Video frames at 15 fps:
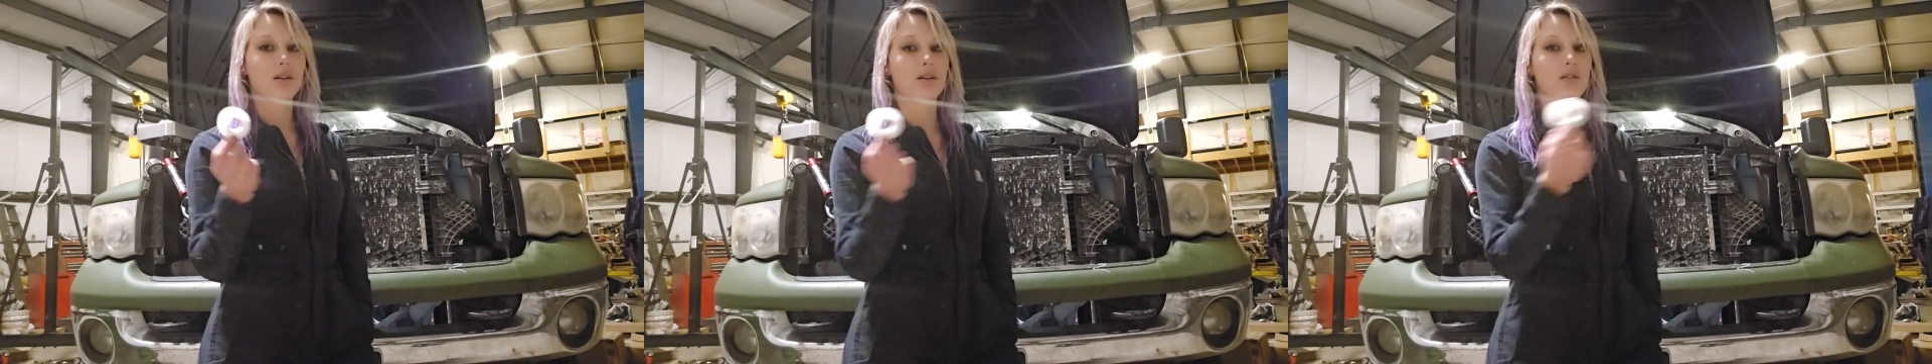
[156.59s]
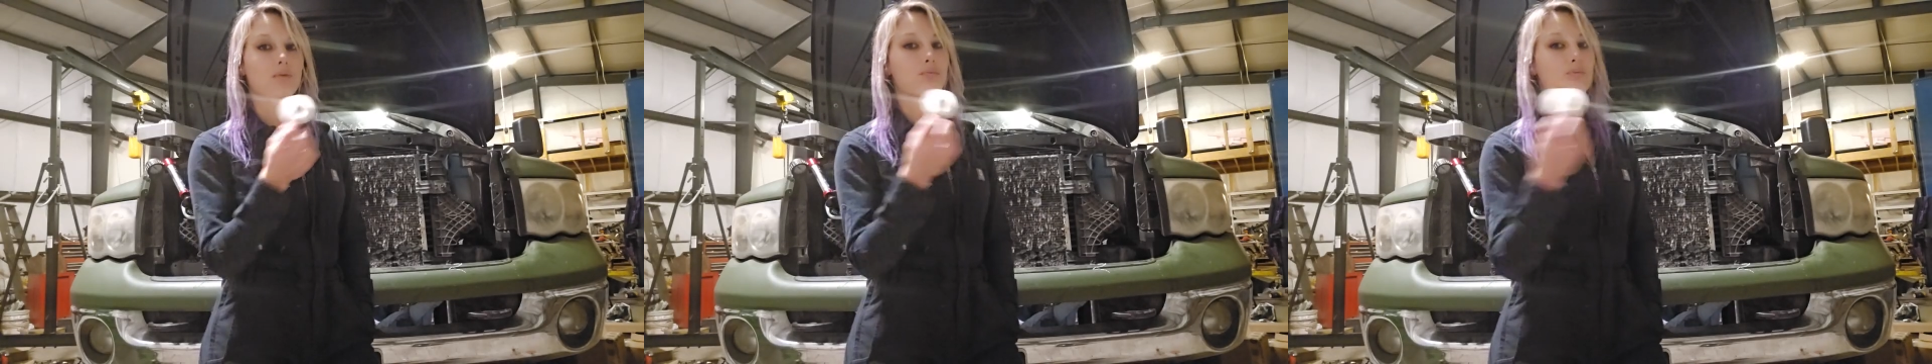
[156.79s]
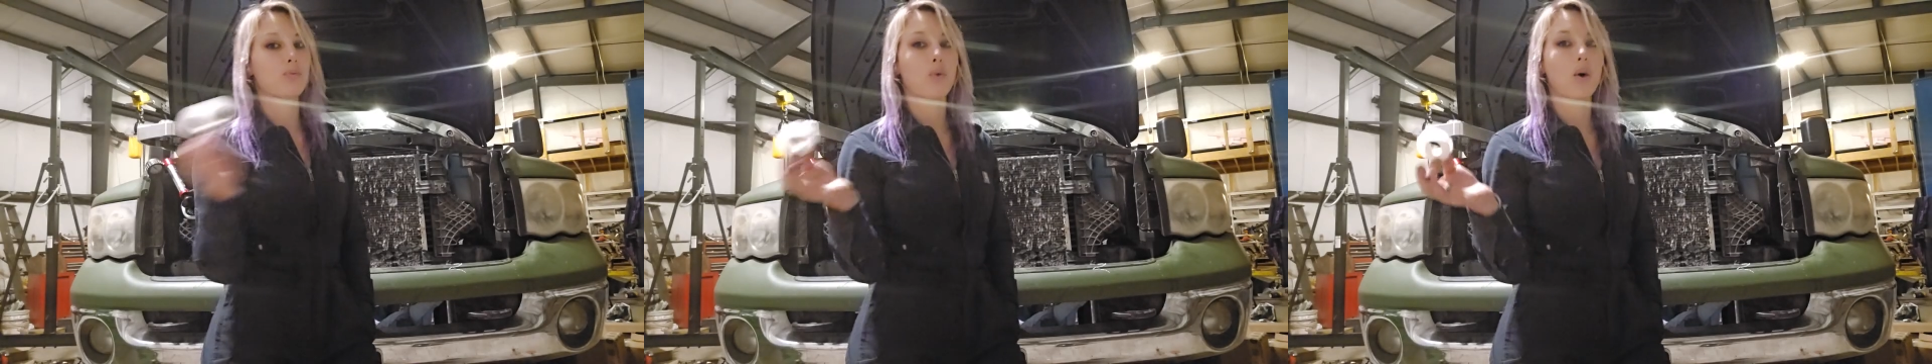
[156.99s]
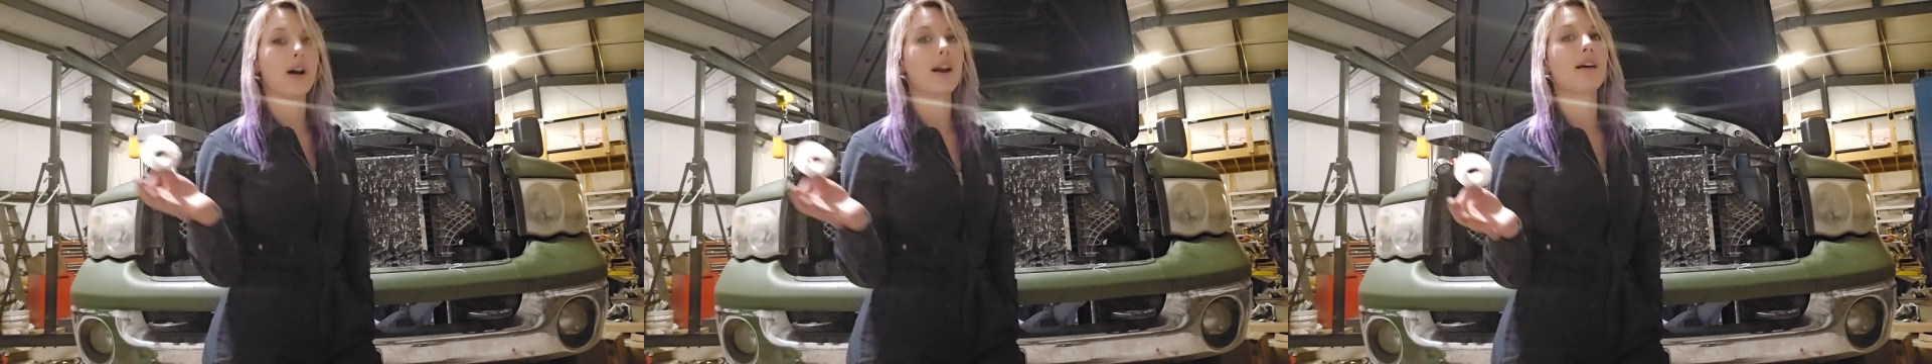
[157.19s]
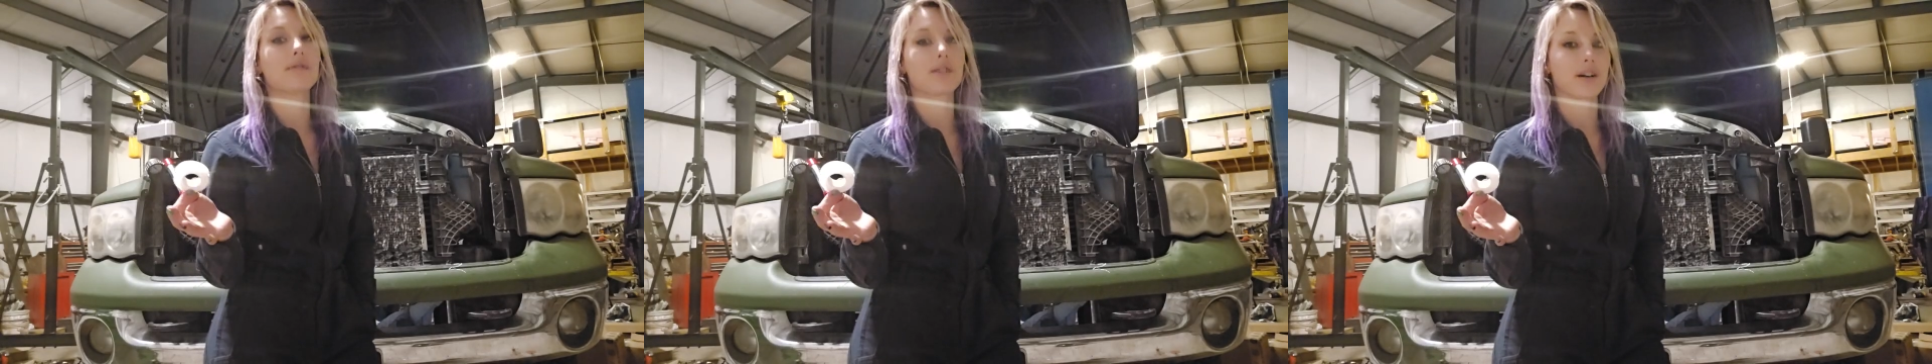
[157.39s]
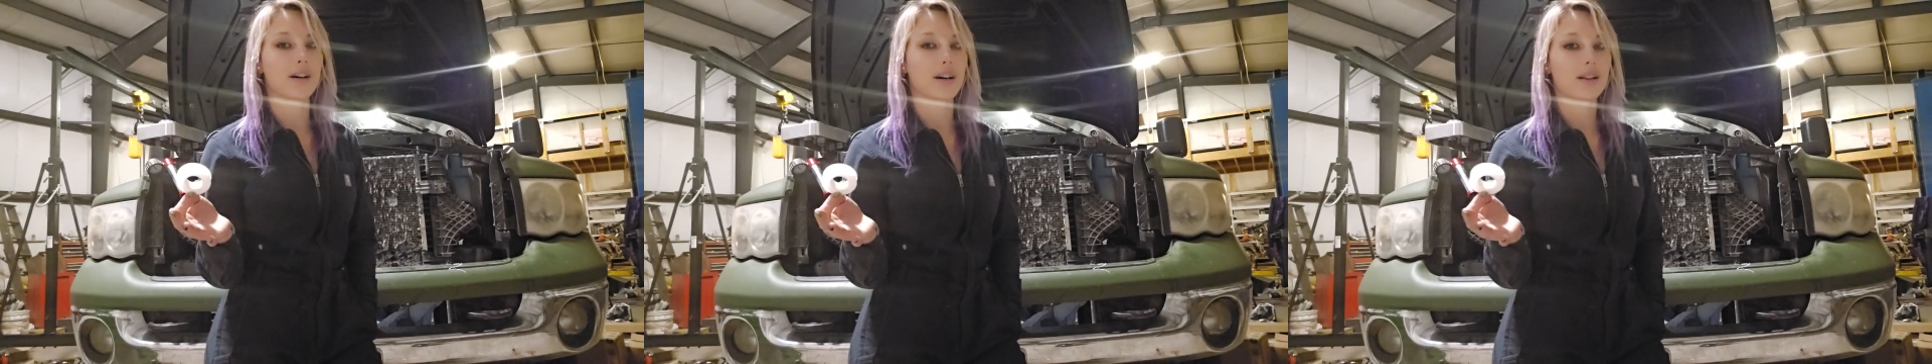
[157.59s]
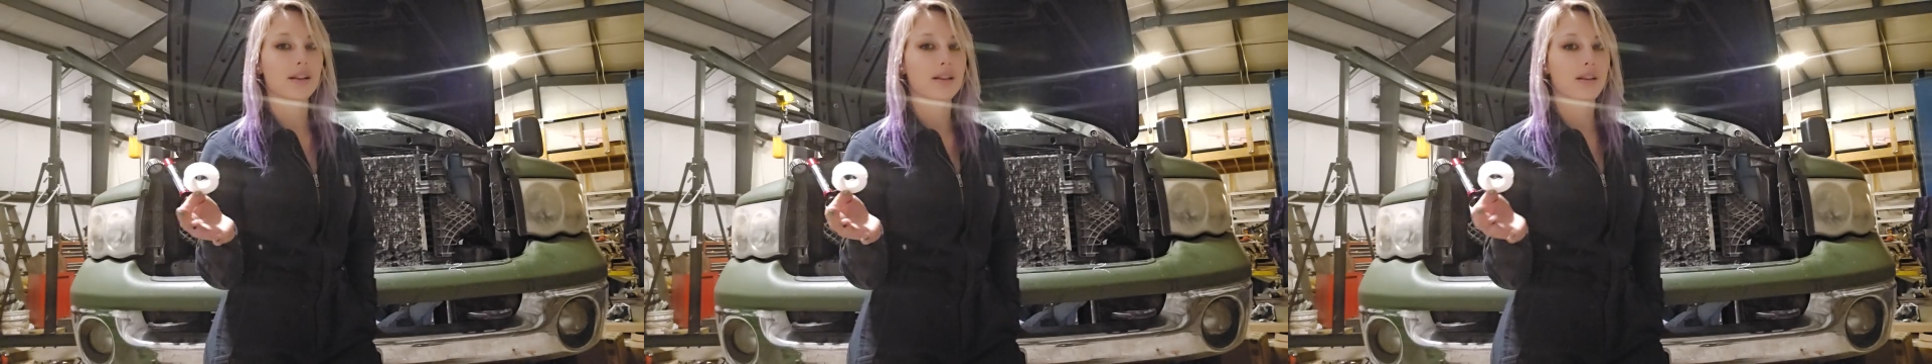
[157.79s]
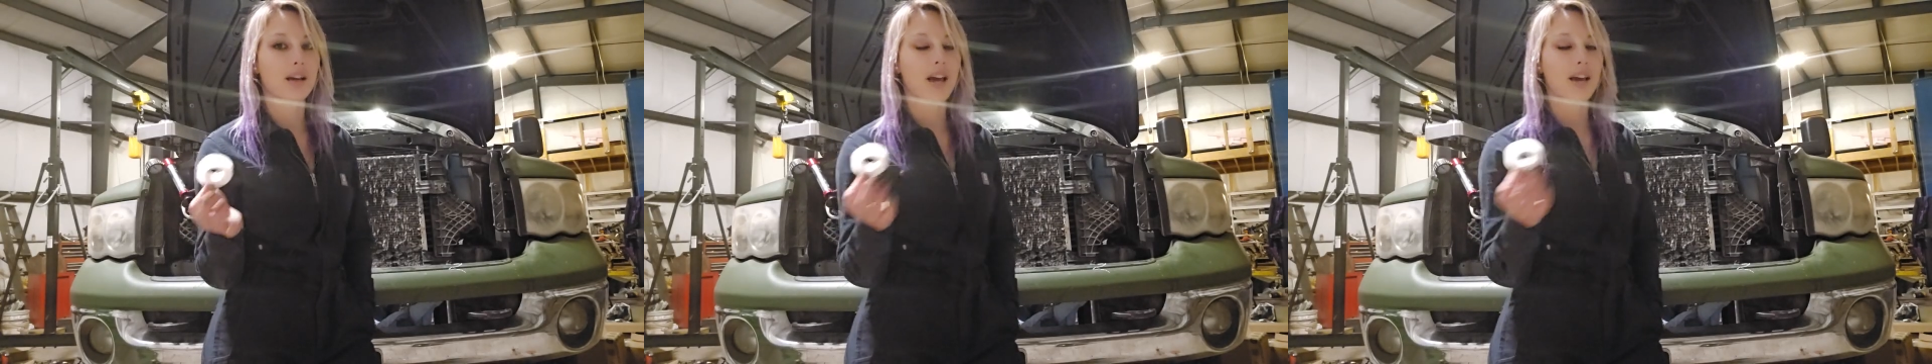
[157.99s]
or whatever
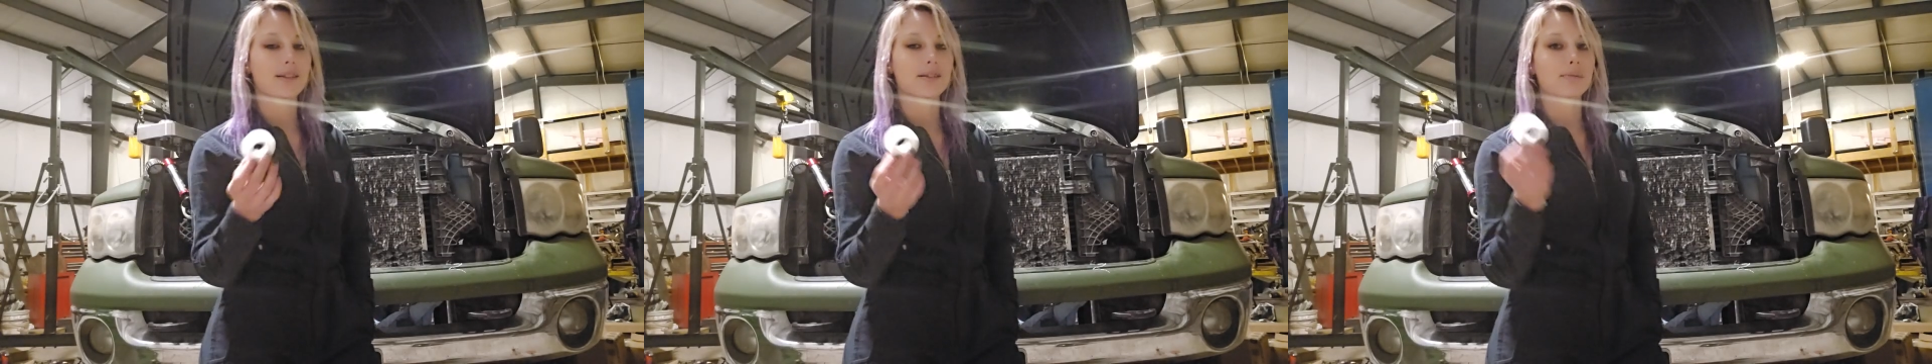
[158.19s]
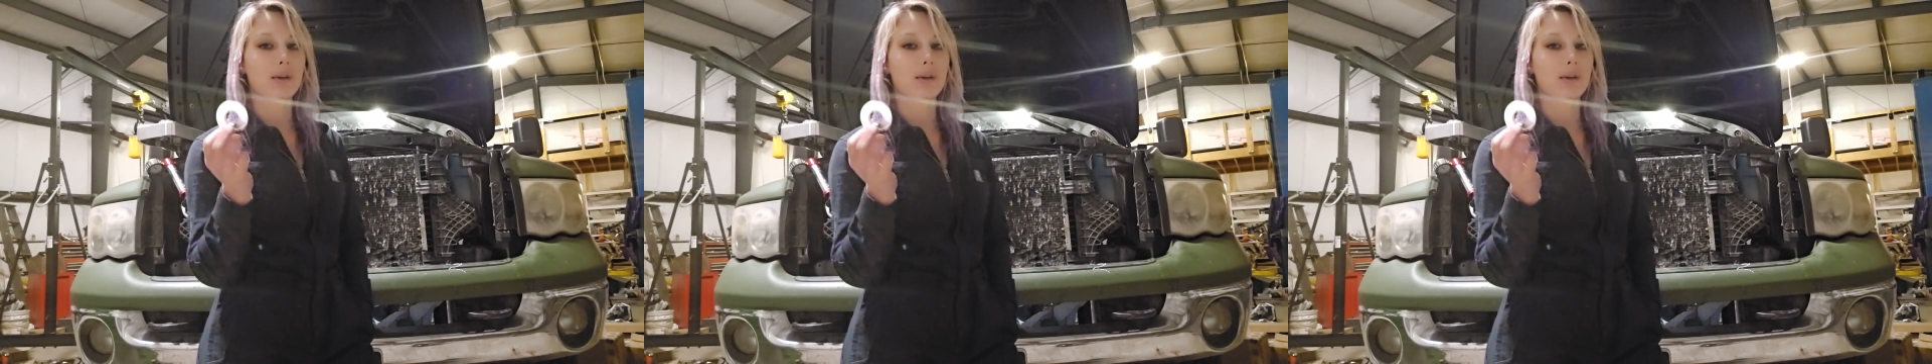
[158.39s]
the case